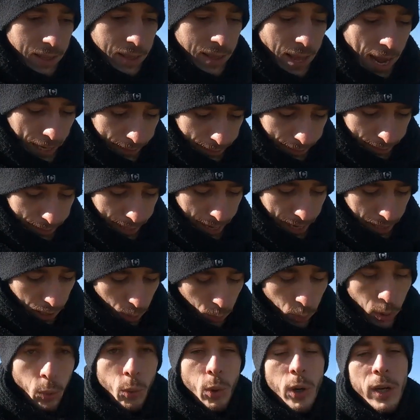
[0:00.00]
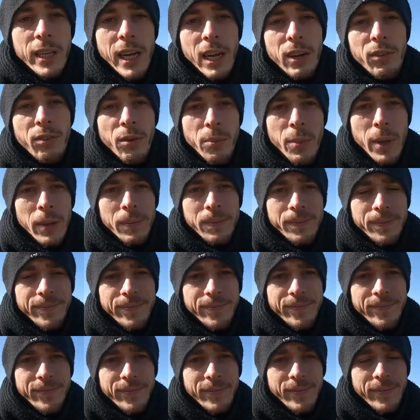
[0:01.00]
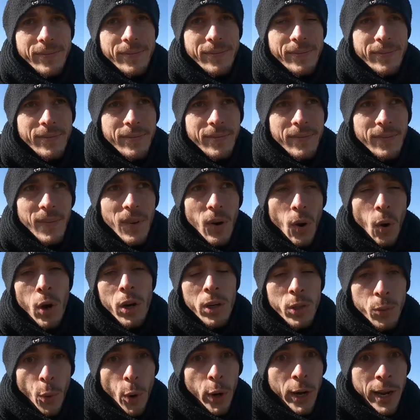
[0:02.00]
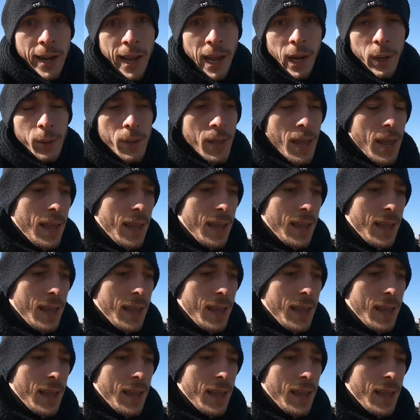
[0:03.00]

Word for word: That's exactly what worked out for me, or is working out.